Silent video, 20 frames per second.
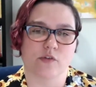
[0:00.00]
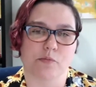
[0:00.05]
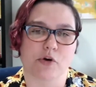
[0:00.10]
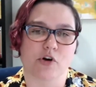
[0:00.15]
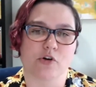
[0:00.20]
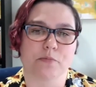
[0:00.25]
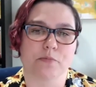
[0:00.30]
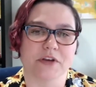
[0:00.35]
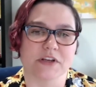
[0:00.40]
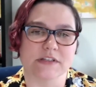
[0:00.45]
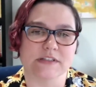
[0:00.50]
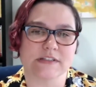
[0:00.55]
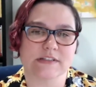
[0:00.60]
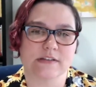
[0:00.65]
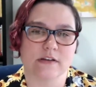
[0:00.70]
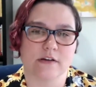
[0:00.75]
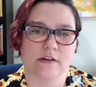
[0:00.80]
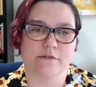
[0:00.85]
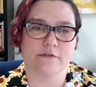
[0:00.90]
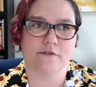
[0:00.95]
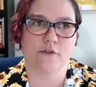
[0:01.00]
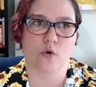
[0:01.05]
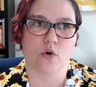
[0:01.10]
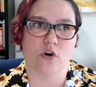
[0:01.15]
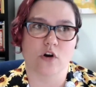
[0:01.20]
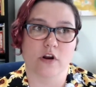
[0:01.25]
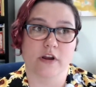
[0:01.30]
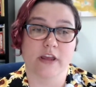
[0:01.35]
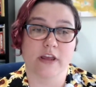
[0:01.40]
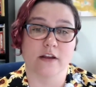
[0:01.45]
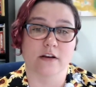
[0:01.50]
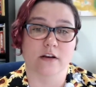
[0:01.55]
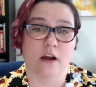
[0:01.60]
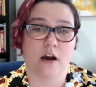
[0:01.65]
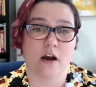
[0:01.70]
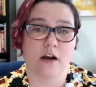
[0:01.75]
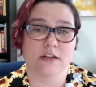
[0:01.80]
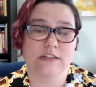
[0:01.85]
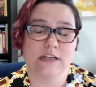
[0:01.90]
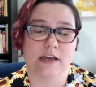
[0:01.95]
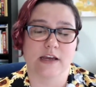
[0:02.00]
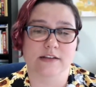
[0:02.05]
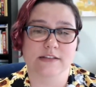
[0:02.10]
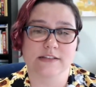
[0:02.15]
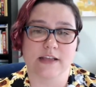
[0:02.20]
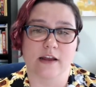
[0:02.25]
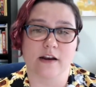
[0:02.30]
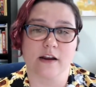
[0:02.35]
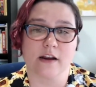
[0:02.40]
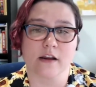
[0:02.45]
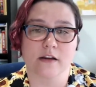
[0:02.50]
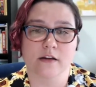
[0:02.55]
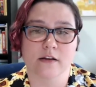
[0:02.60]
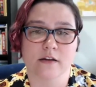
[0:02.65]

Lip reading: purpose for, again, context setting.